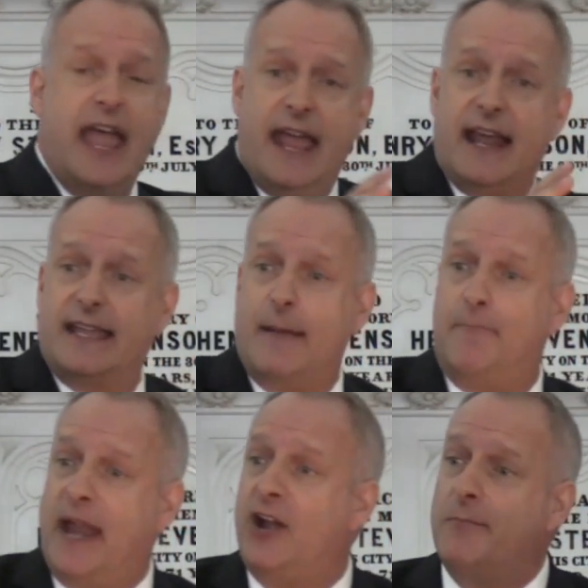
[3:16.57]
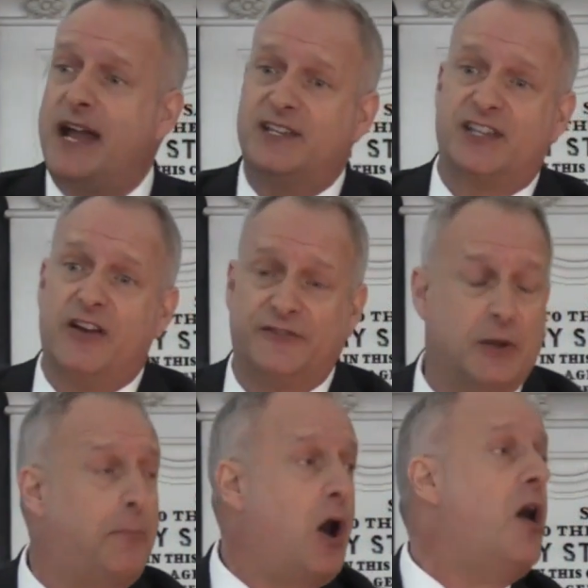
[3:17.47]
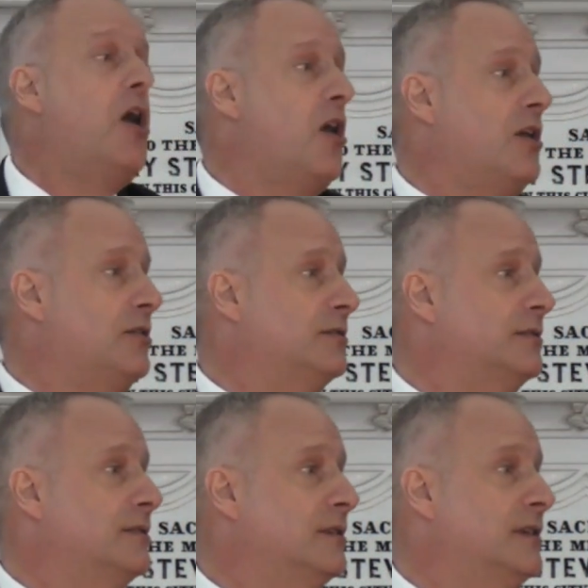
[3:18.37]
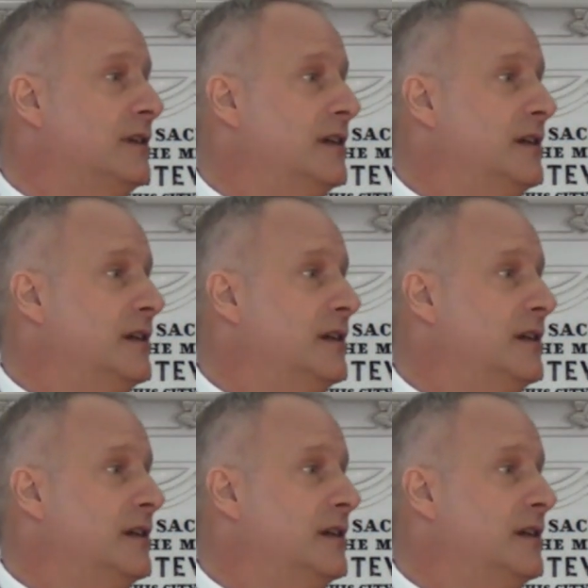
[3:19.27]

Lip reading: and I compare myself to Paul,